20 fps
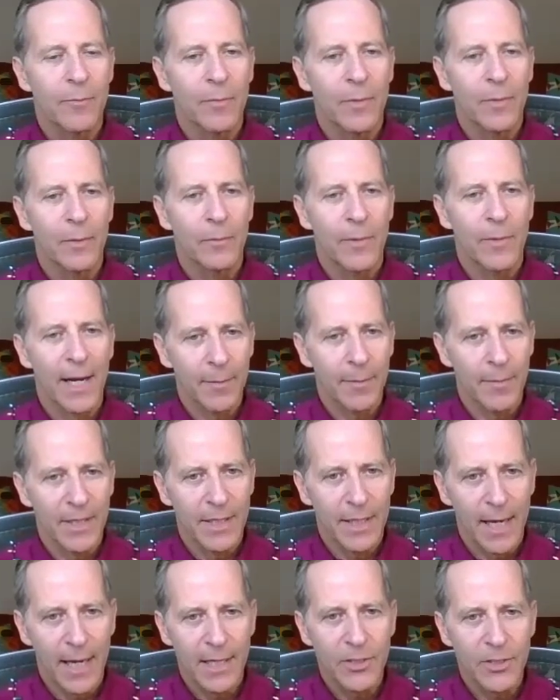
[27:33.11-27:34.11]

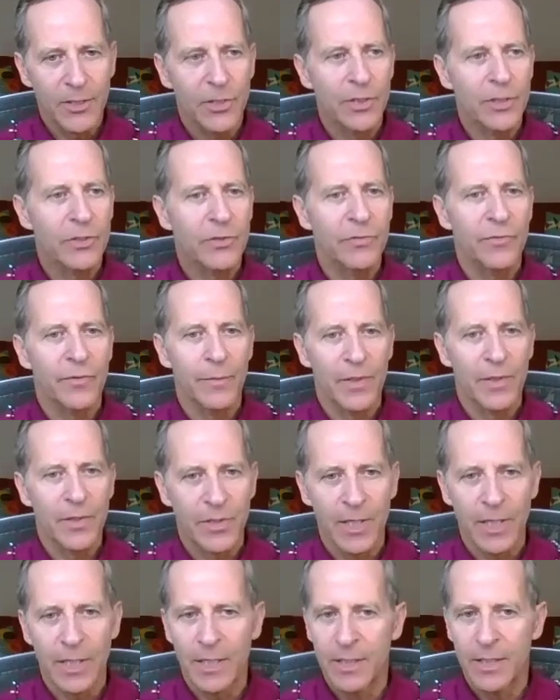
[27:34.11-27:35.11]
recommendations from the
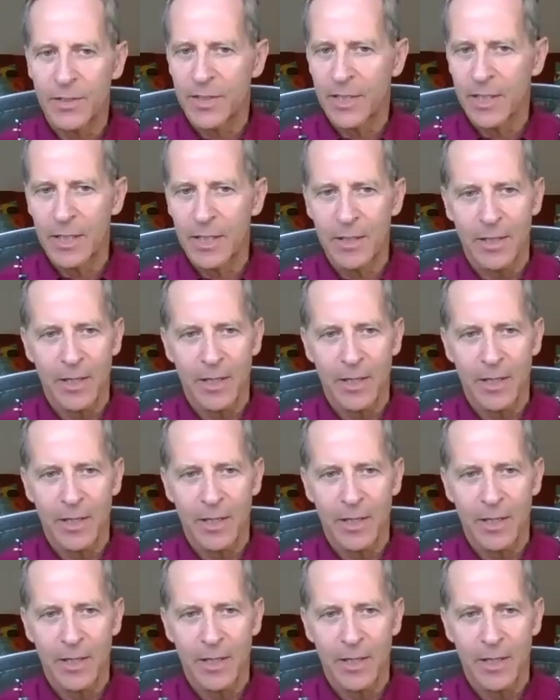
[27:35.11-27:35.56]
CDC.